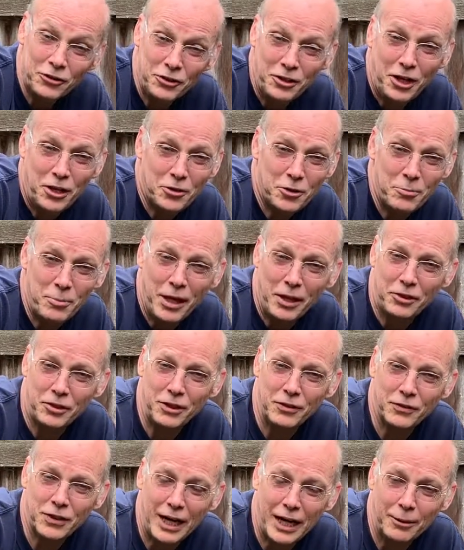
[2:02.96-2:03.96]
another method of
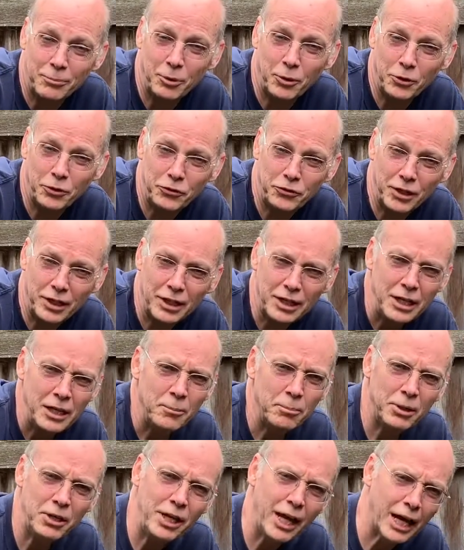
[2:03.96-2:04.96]
composting,
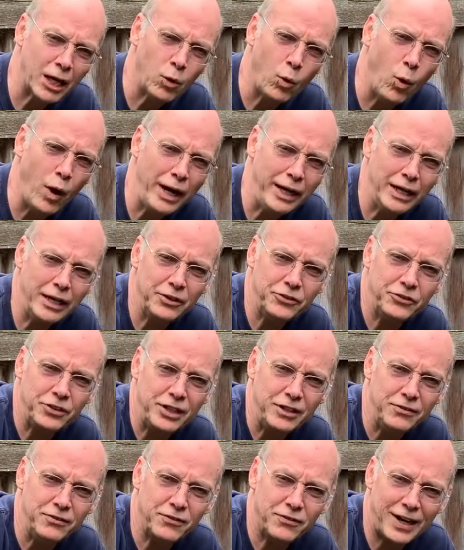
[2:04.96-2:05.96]
but not quite as
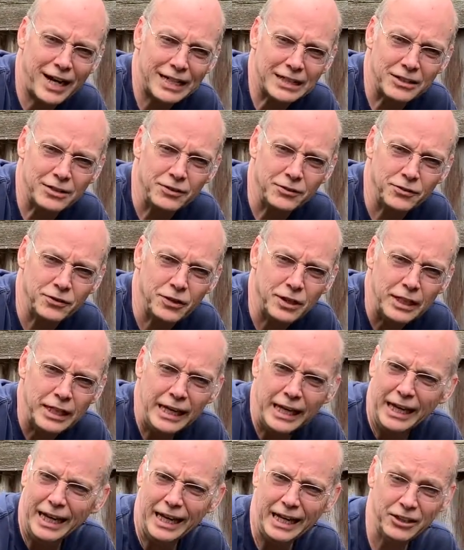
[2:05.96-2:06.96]
effective.
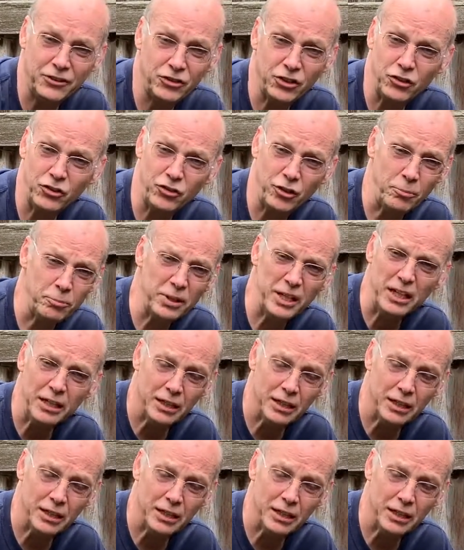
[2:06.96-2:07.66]
It's just simply